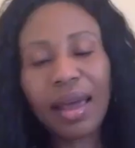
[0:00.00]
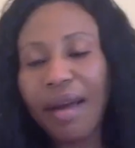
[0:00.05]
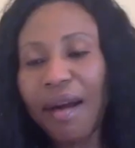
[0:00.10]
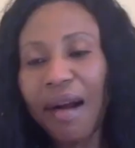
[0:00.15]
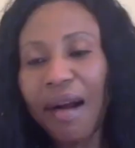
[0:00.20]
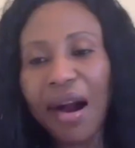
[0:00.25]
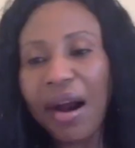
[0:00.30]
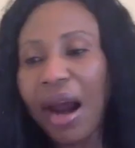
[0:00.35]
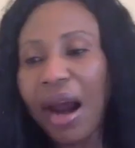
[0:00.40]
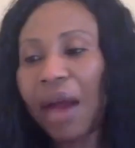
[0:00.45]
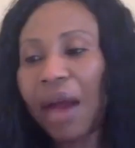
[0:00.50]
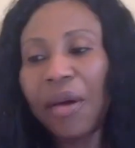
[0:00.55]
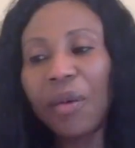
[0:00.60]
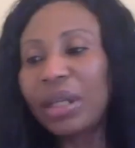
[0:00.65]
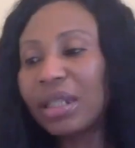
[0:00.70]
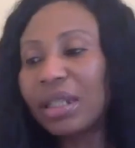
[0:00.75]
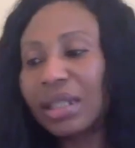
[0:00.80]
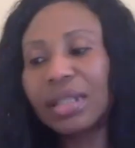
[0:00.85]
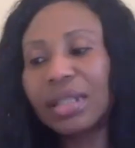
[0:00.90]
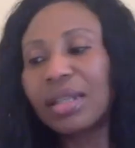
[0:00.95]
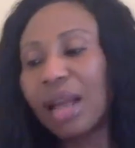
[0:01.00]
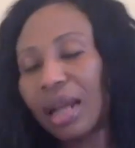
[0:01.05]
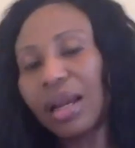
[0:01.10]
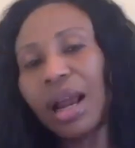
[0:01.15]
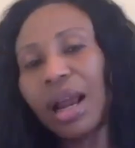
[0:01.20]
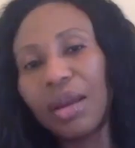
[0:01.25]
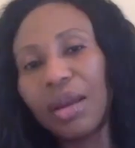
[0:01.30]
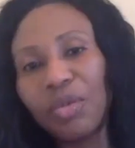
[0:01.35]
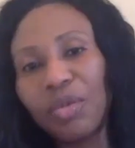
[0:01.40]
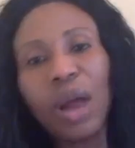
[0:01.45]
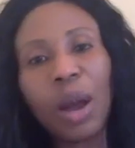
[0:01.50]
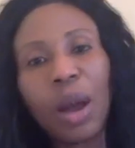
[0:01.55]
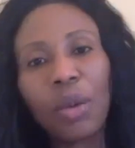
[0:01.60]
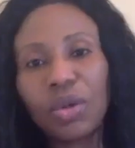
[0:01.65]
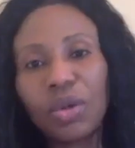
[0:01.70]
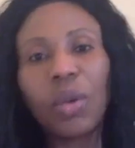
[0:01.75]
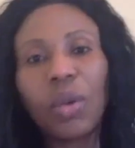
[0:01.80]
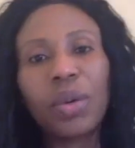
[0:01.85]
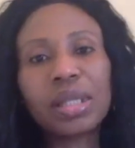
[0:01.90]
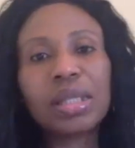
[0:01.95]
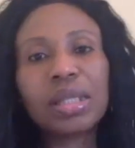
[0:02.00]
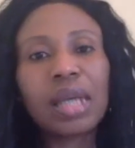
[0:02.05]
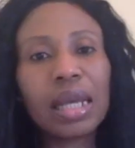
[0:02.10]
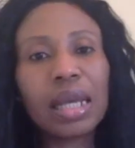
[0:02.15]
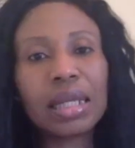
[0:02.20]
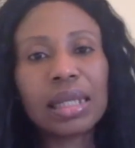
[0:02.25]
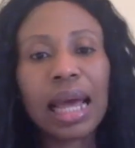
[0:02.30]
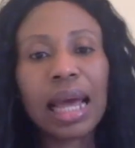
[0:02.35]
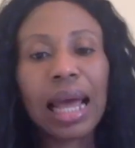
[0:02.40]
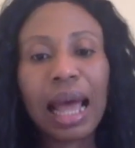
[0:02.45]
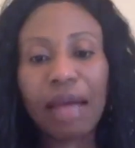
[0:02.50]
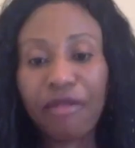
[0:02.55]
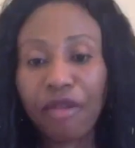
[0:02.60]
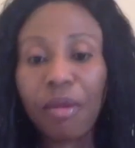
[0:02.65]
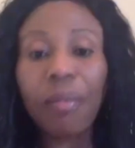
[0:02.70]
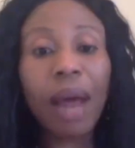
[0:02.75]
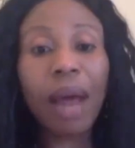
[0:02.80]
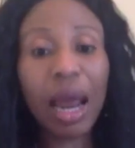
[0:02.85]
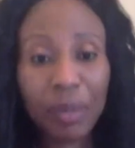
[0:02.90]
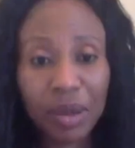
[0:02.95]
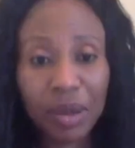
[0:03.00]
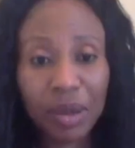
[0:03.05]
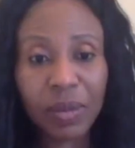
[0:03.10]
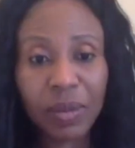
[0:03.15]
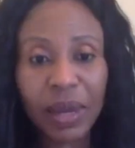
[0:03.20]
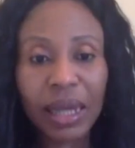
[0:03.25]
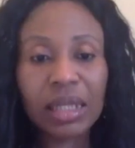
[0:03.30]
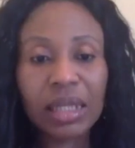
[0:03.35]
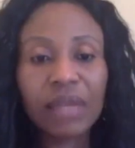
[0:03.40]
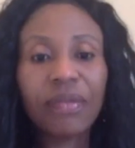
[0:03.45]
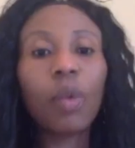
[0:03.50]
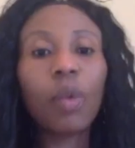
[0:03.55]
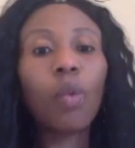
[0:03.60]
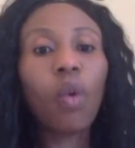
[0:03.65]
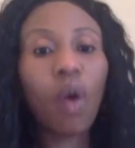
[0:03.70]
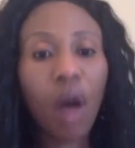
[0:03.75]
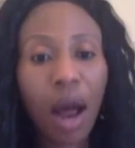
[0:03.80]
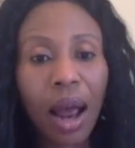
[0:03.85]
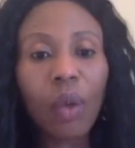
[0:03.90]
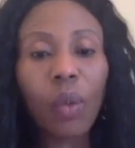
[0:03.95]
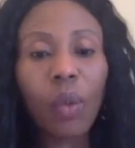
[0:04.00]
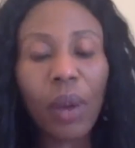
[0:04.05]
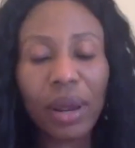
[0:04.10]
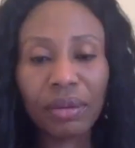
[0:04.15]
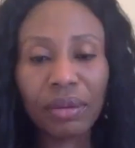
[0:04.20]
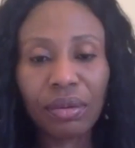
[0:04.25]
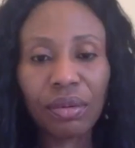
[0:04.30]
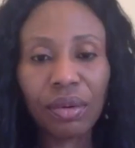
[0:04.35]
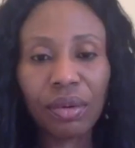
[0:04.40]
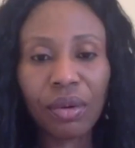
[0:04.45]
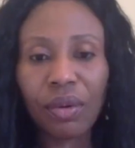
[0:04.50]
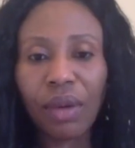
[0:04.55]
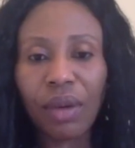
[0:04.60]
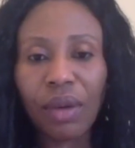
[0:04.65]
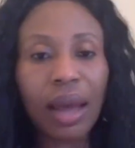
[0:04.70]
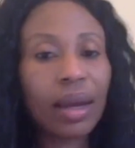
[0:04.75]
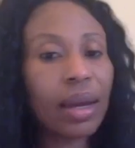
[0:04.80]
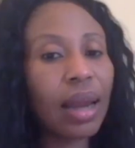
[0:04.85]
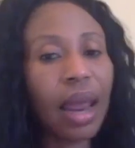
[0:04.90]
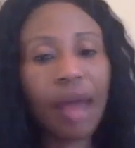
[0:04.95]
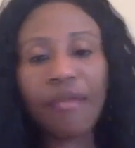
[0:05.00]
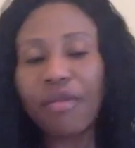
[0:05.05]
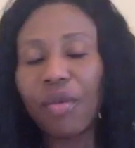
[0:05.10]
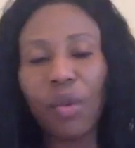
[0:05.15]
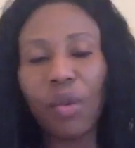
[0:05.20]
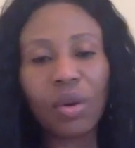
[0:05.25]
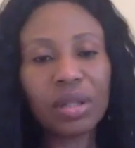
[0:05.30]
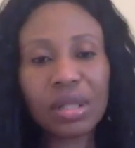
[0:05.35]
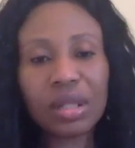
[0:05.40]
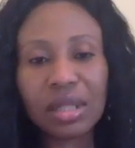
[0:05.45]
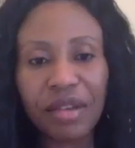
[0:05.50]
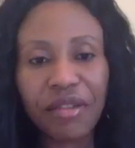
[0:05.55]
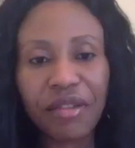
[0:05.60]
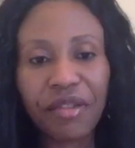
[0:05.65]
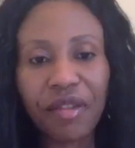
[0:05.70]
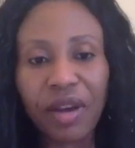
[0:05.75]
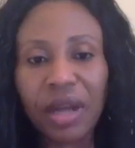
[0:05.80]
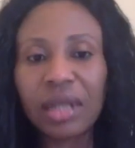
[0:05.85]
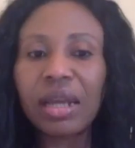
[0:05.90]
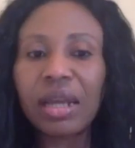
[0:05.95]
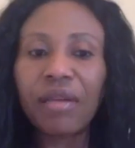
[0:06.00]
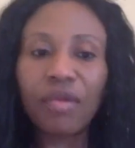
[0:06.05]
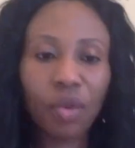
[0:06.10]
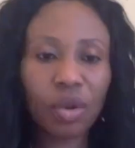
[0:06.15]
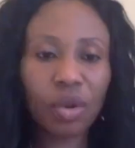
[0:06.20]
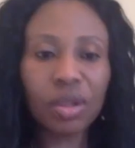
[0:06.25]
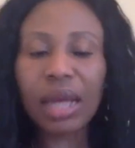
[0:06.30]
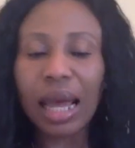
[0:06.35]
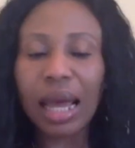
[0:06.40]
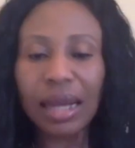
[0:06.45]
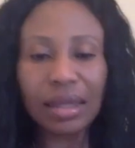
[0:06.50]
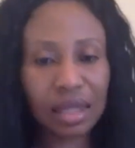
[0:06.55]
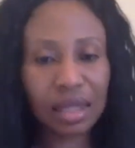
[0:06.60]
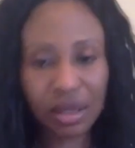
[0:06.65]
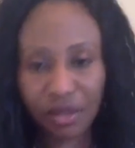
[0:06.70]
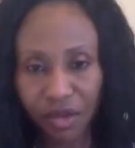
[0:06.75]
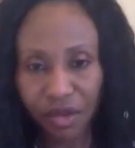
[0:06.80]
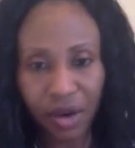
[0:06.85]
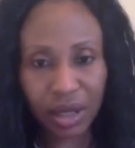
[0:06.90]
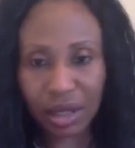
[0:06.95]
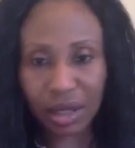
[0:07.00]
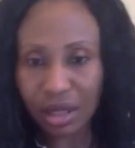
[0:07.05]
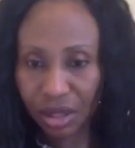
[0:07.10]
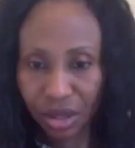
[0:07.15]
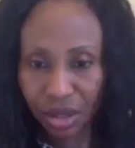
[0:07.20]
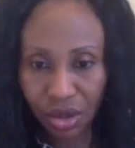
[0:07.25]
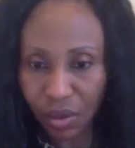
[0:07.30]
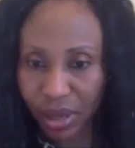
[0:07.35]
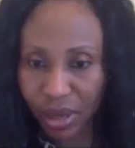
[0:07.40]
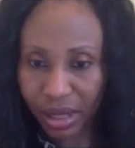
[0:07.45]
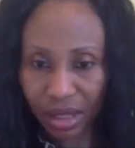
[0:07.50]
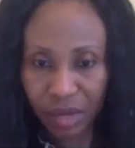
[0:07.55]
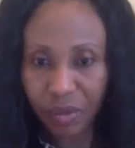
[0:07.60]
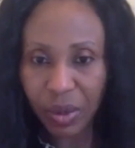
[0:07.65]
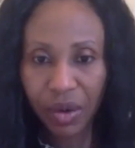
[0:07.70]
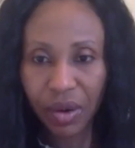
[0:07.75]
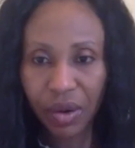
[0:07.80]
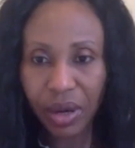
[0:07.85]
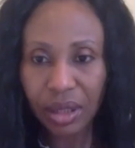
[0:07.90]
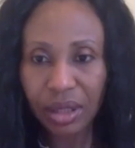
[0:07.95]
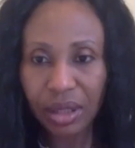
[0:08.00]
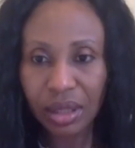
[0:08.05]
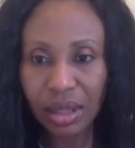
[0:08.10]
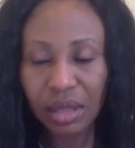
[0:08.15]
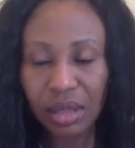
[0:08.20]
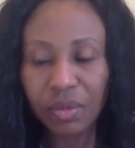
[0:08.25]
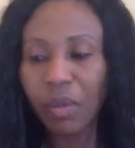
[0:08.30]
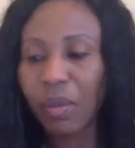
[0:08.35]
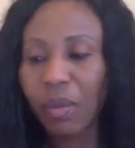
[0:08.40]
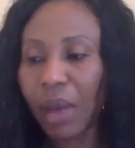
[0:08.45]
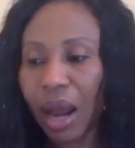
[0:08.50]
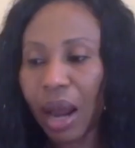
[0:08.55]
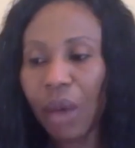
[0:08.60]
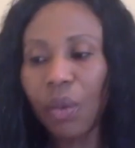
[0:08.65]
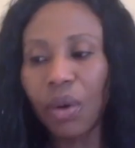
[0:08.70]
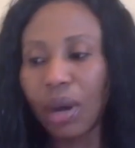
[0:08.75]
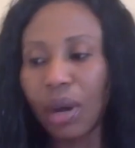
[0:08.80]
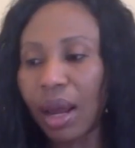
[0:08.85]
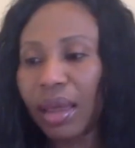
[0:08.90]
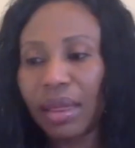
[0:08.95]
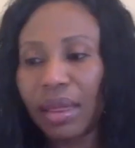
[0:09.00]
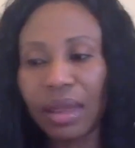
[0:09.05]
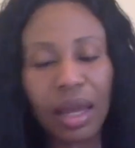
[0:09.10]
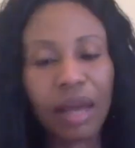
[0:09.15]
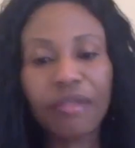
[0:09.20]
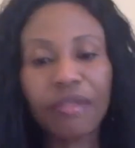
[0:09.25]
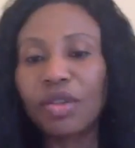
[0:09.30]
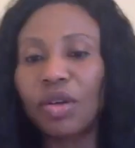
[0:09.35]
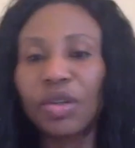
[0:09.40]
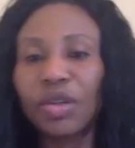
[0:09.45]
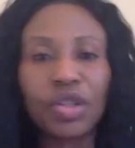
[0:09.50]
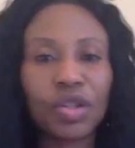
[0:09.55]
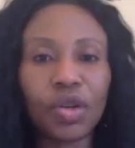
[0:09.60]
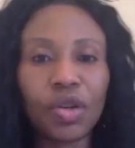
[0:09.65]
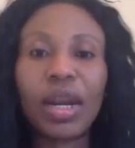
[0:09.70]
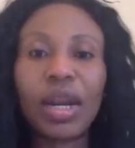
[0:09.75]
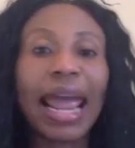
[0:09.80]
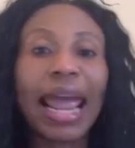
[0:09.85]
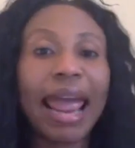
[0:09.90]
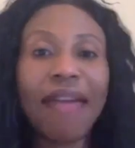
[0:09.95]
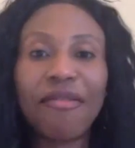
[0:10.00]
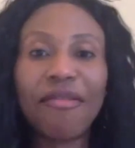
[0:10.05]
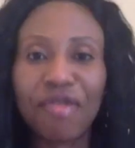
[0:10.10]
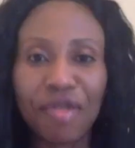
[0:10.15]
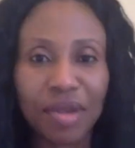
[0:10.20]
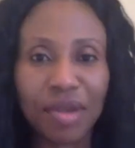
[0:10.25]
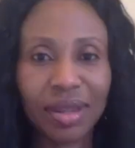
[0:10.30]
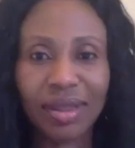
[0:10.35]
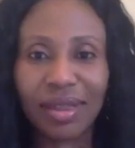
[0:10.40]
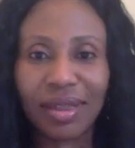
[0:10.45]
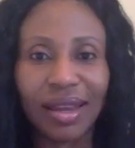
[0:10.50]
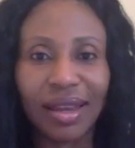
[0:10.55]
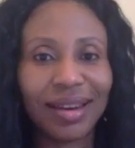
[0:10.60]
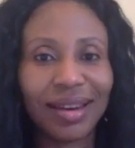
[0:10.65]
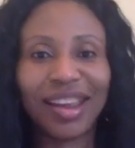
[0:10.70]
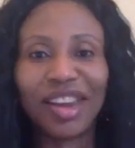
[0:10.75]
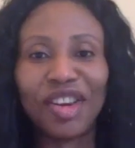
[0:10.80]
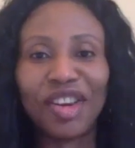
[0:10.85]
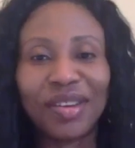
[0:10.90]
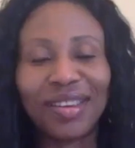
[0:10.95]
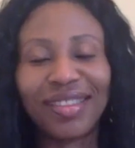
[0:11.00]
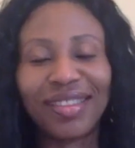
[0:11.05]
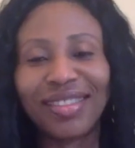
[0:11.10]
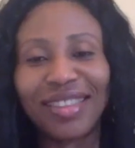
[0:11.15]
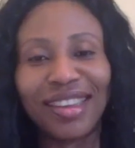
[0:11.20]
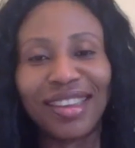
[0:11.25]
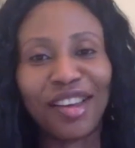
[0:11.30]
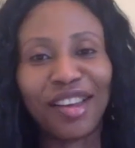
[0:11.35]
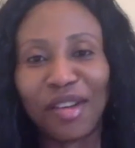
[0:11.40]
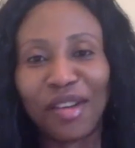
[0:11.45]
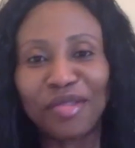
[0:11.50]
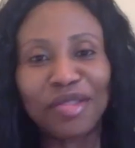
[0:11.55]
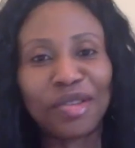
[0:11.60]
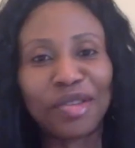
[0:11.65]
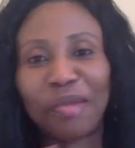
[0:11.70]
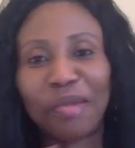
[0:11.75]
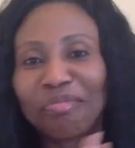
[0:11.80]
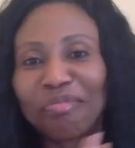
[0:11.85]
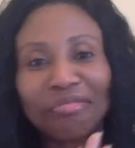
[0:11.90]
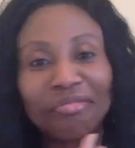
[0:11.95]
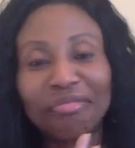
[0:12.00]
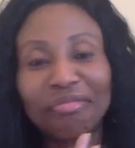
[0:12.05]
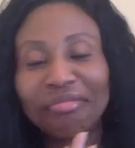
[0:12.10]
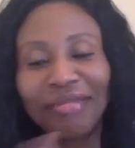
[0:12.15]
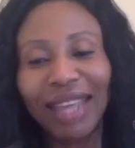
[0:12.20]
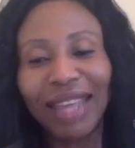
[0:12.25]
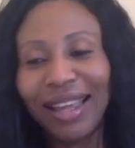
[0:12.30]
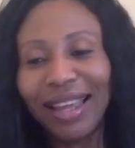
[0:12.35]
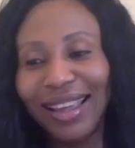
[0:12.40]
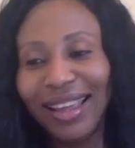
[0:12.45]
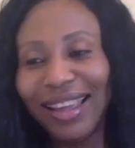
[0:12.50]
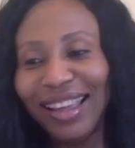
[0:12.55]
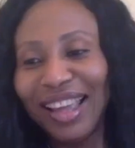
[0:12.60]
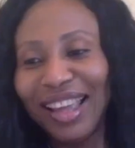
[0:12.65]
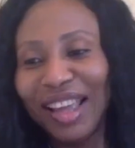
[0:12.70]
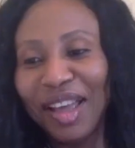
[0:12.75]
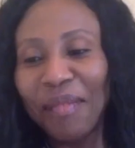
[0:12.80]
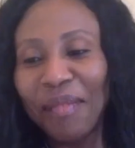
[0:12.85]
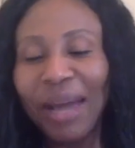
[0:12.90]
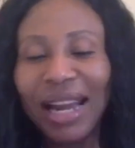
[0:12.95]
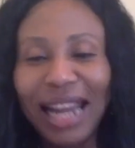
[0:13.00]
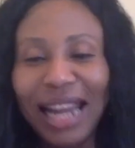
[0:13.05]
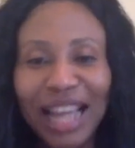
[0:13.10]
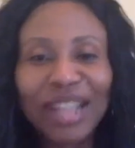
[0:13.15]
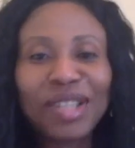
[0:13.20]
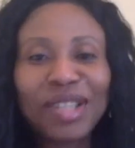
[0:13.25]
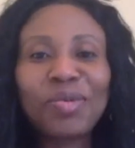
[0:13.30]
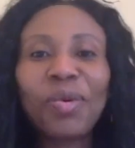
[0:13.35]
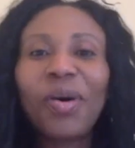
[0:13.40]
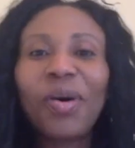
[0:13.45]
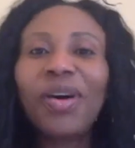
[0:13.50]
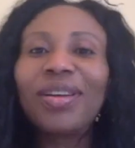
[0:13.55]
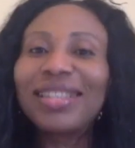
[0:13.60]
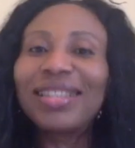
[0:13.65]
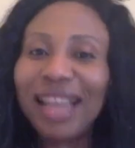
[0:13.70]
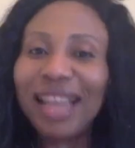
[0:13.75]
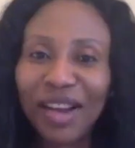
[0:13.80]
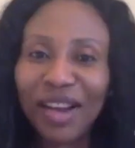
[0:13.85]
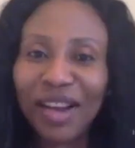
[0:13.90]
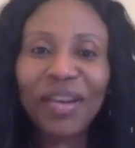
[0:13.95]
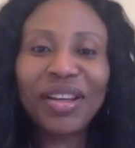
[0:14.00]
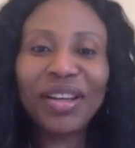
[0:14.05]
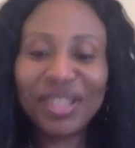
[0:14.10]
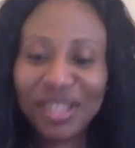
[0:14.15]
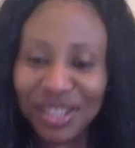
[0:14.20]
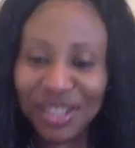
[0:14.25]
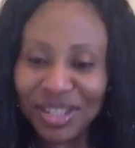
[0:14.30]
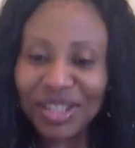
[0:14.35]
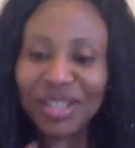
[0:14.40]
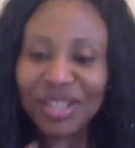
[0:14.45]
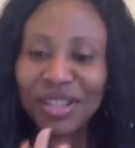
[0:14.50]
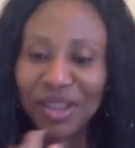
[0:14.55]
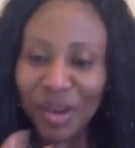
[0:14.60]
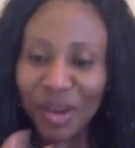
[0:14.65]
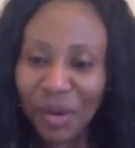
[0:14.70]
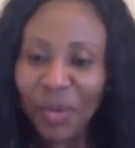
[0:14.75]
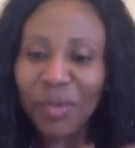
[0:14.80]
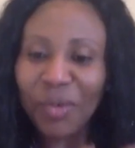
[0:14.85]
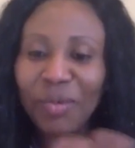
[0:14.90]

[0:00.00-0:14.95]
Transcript: I would always say it, from my perspective on what I went through, and everyone's different. Everyone's had different, experiences, but my one, I think I've touched on everything that you can think of. So my next ones are going to just go,